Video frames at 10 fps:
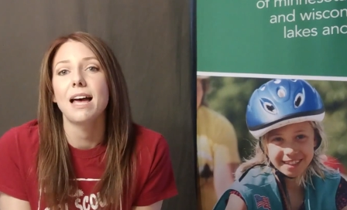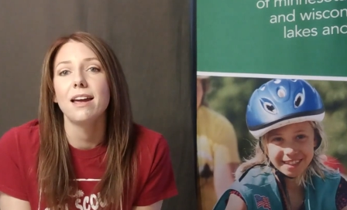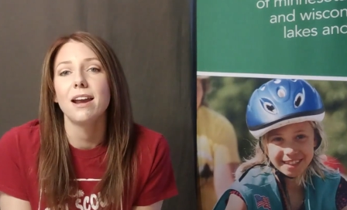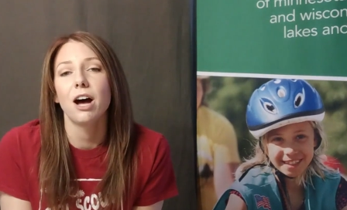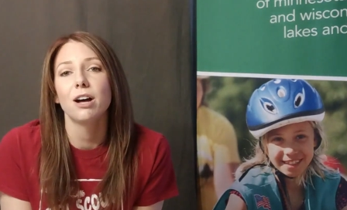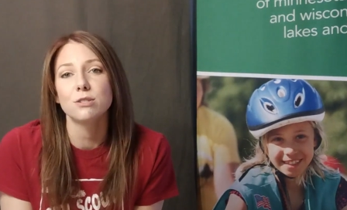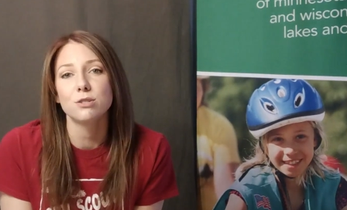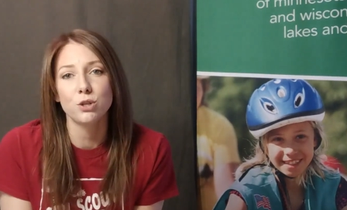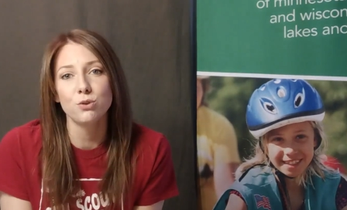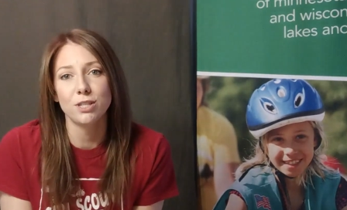Speaker 1: outside
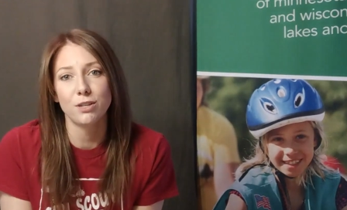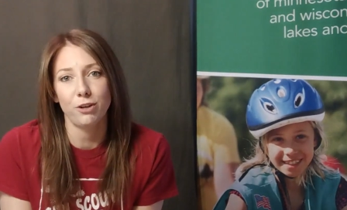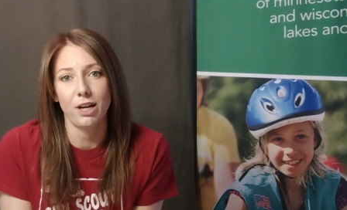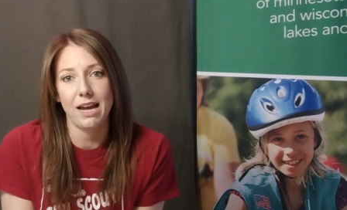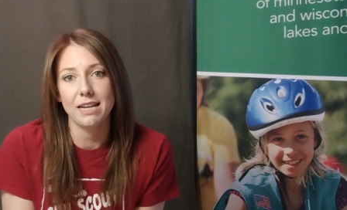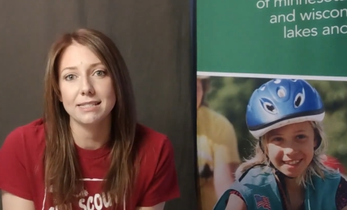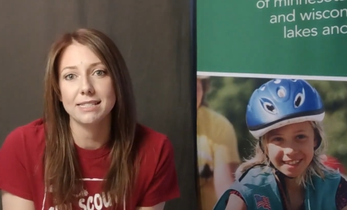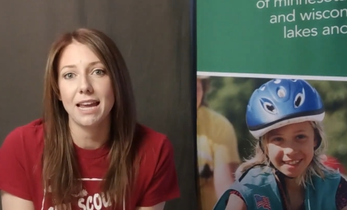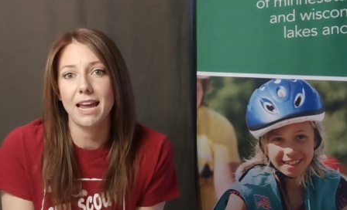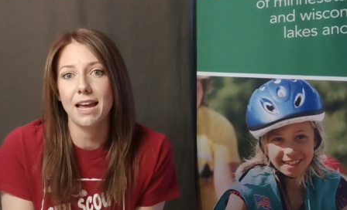on 2 different
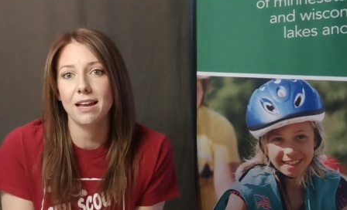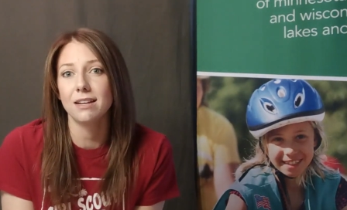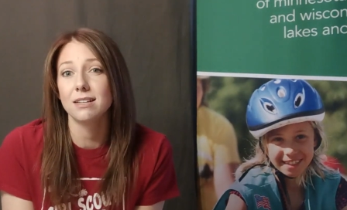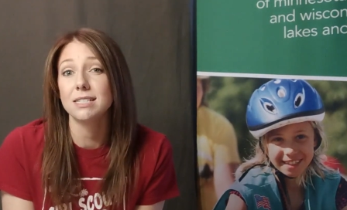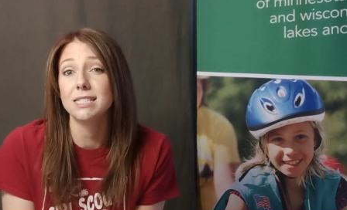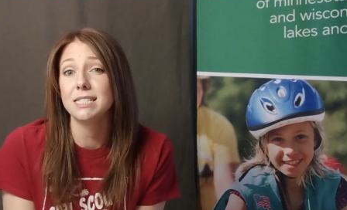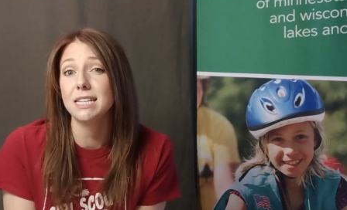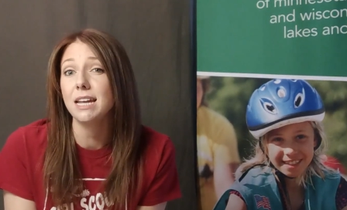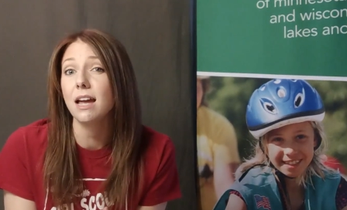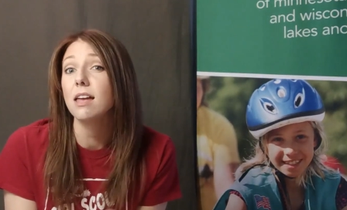nights and
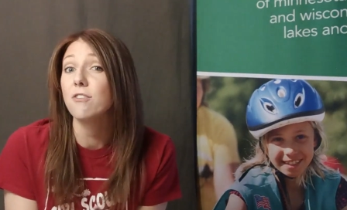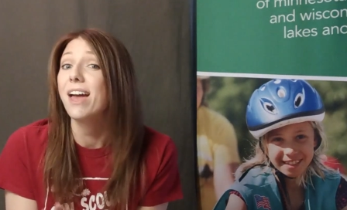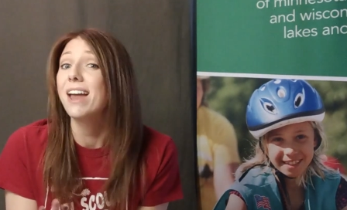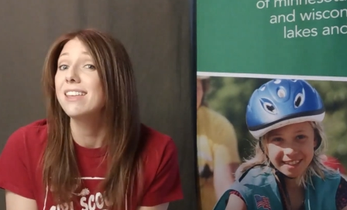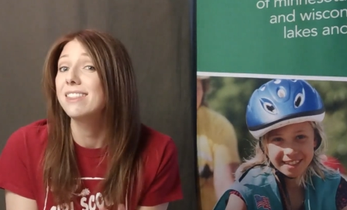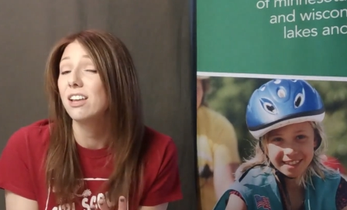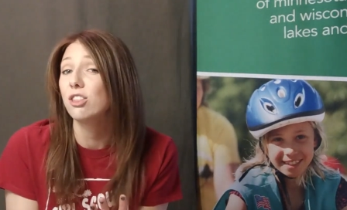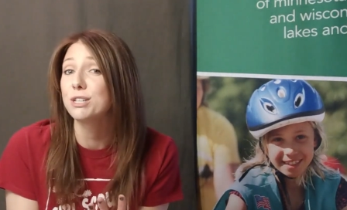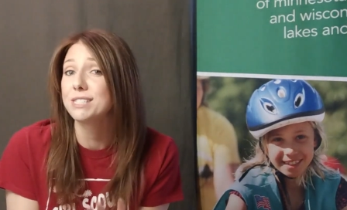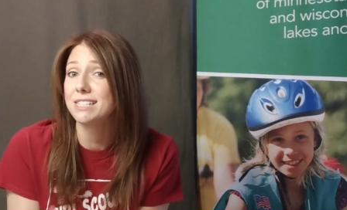see if
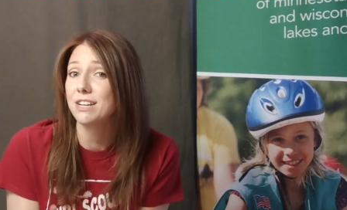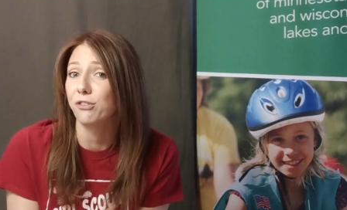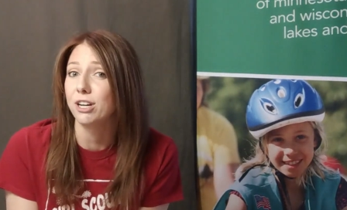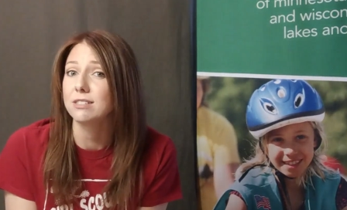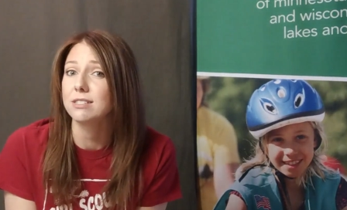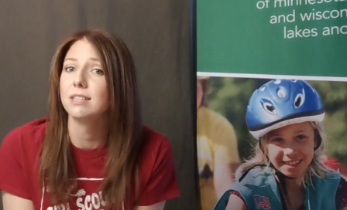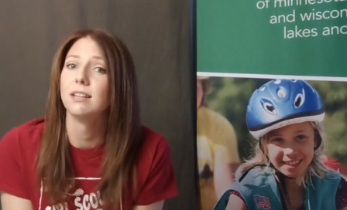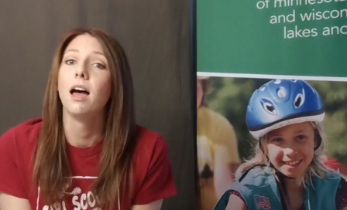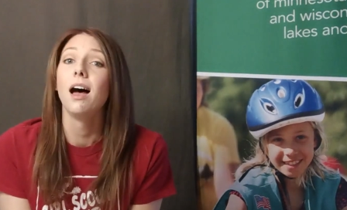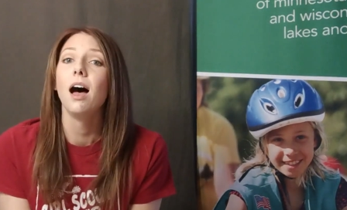anything looks
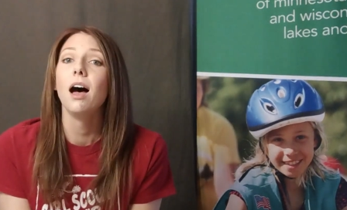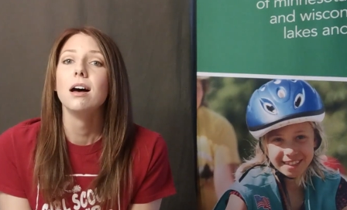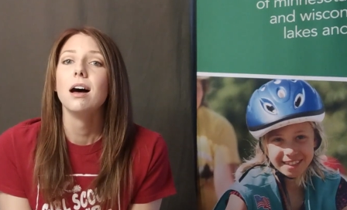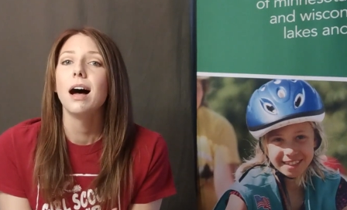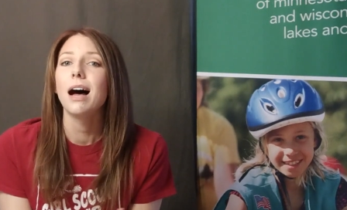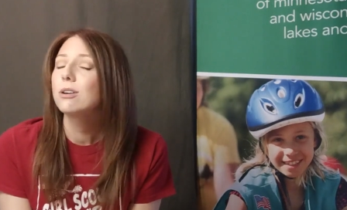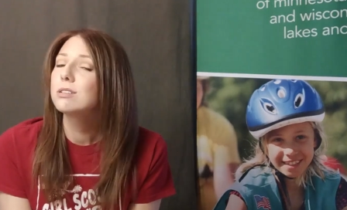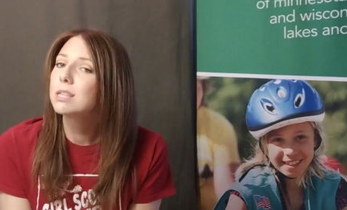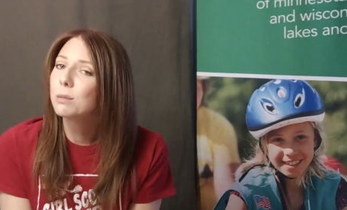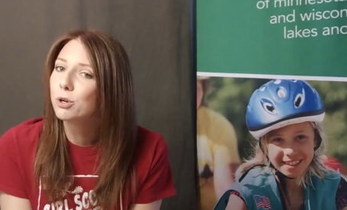different.
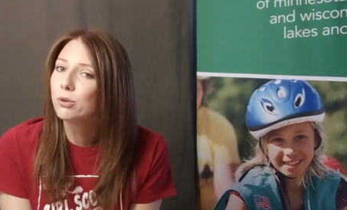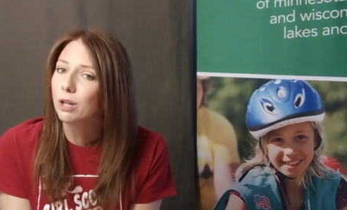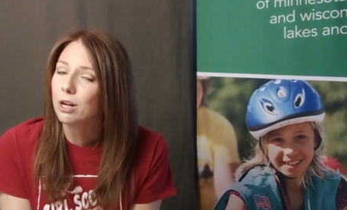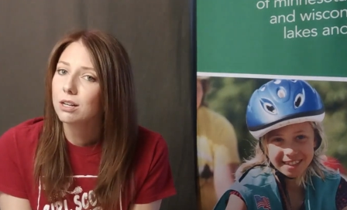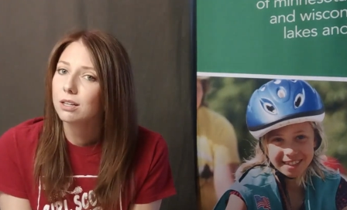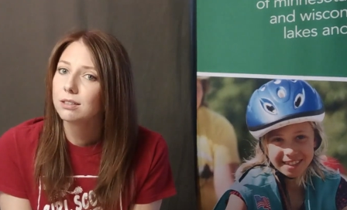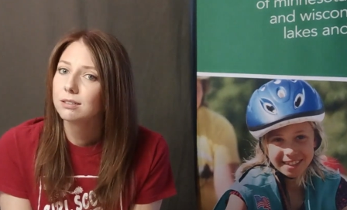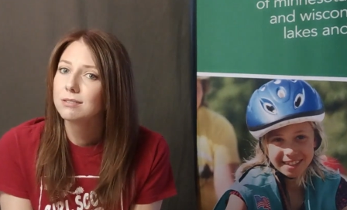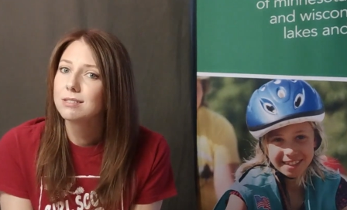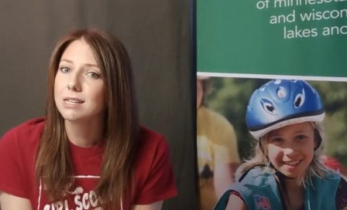How does the moon
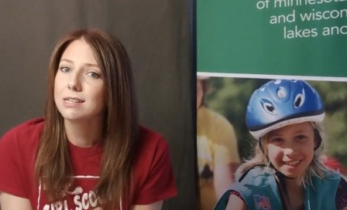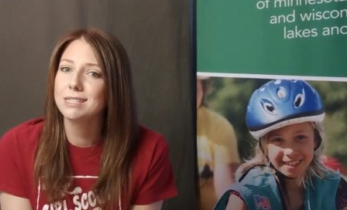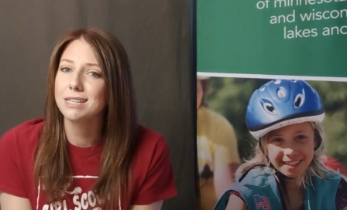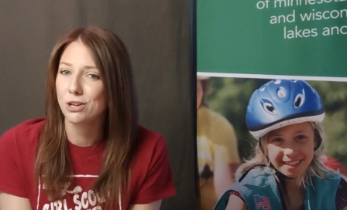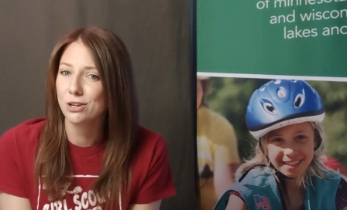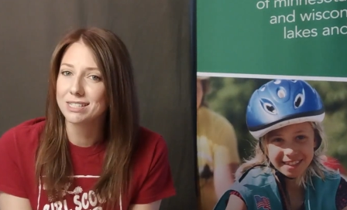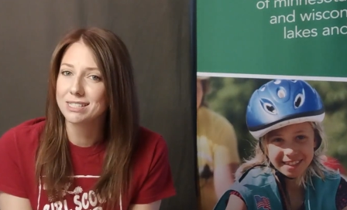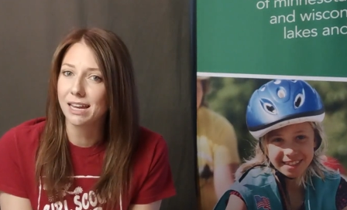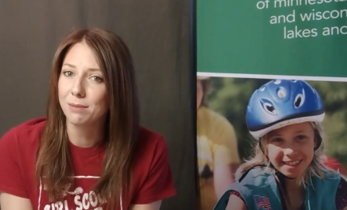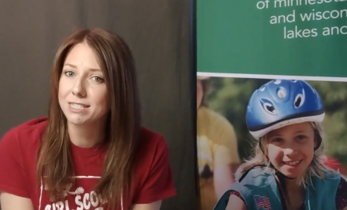look? Does it
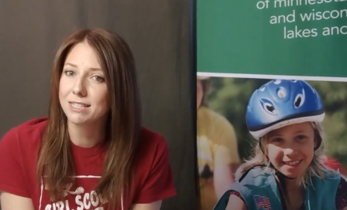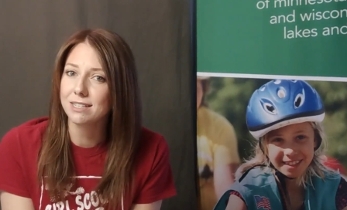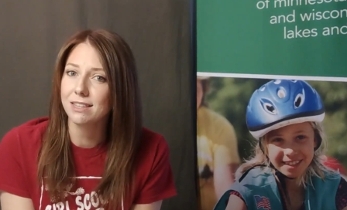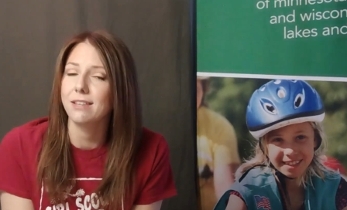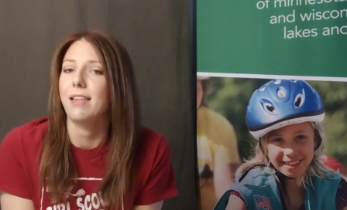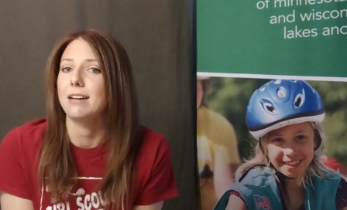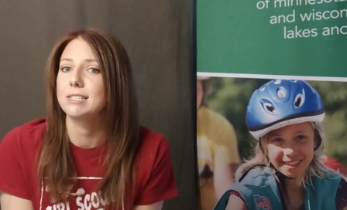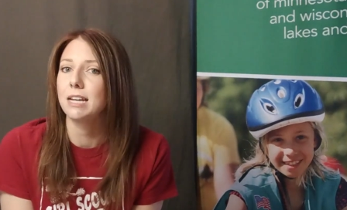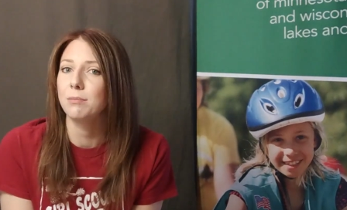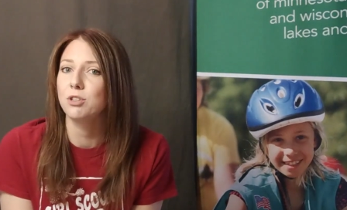look the same as it did the
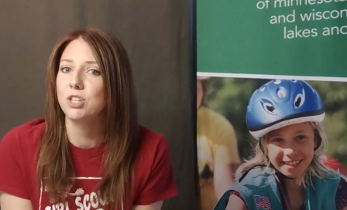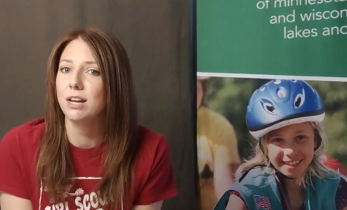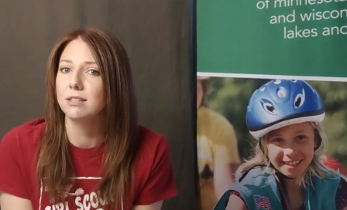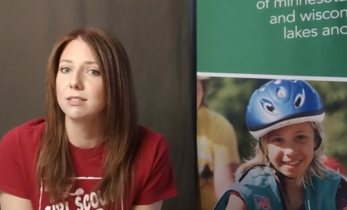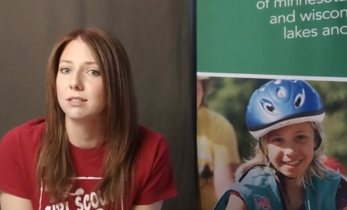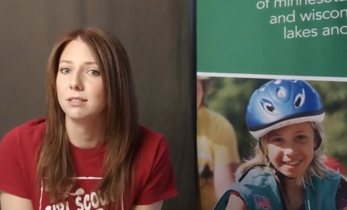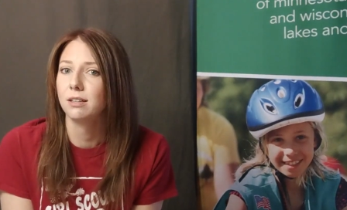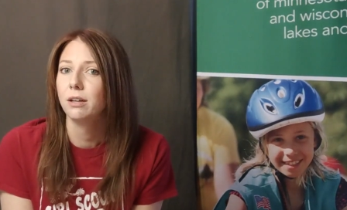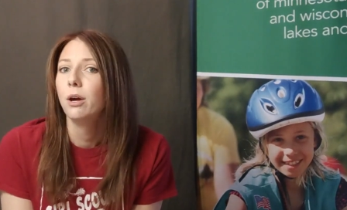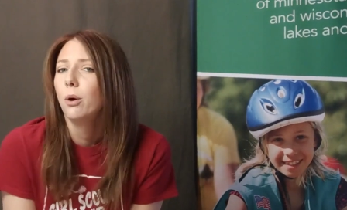last time you checked?
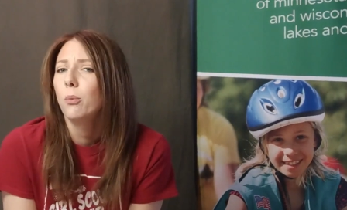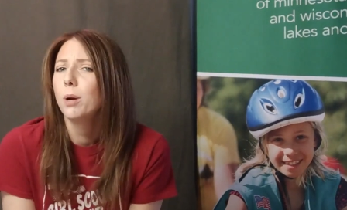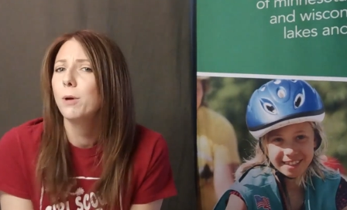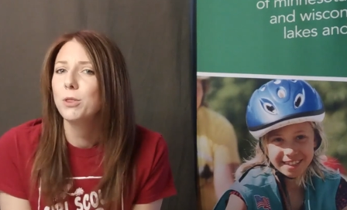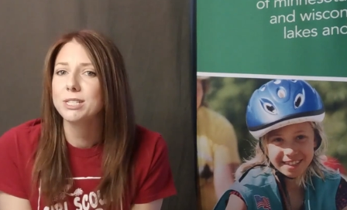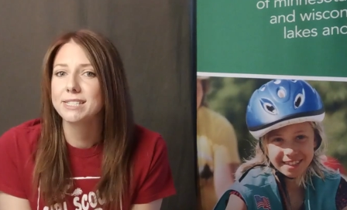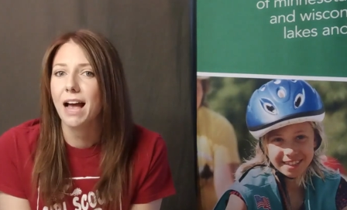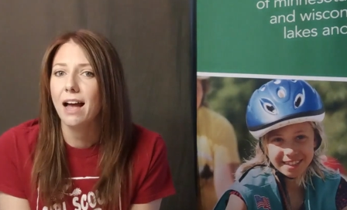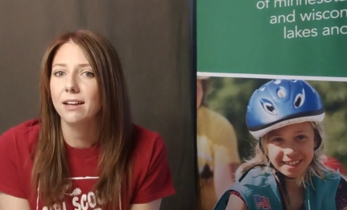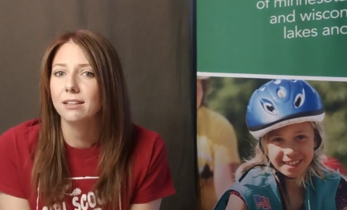What about
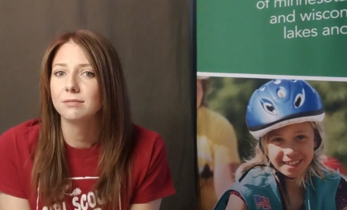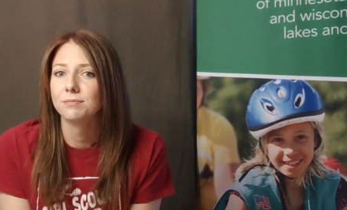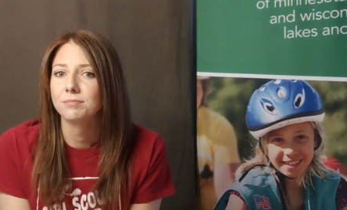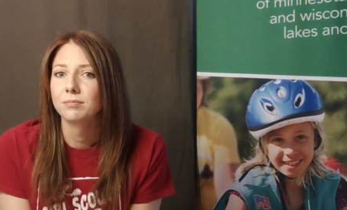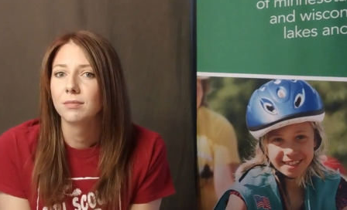the sky?